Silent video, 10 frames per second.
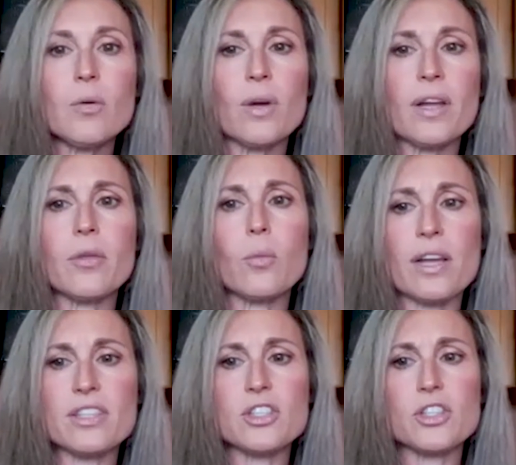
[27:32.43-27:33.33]
with
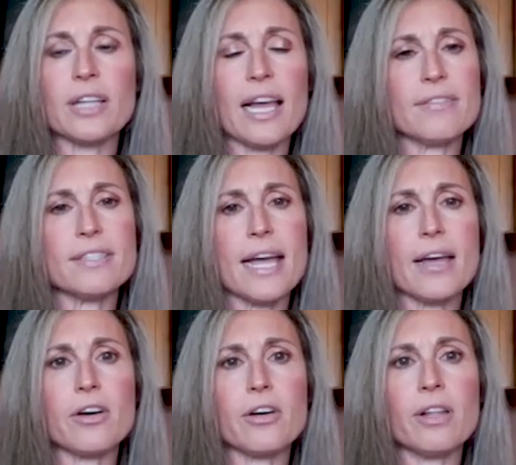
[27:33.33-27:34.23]
Western
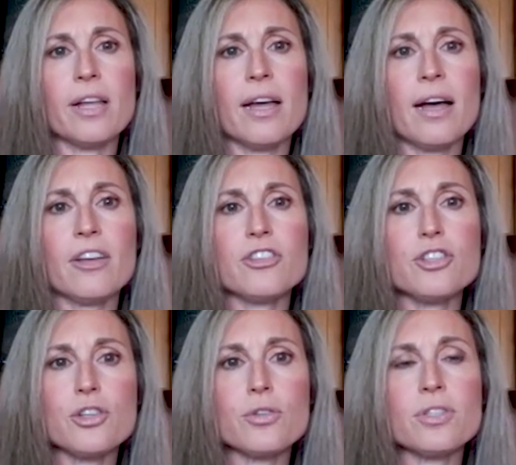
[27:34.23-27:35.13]
lifestyle
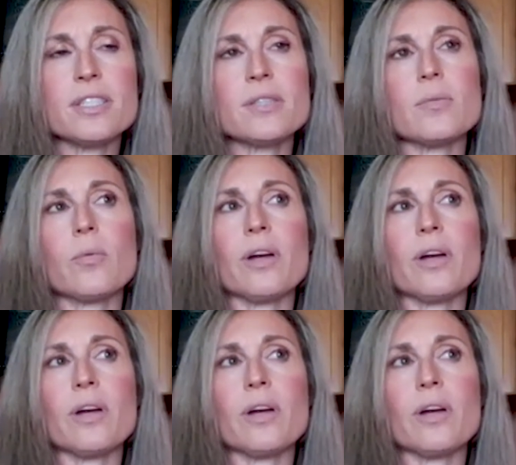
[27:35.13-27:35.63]
shoots,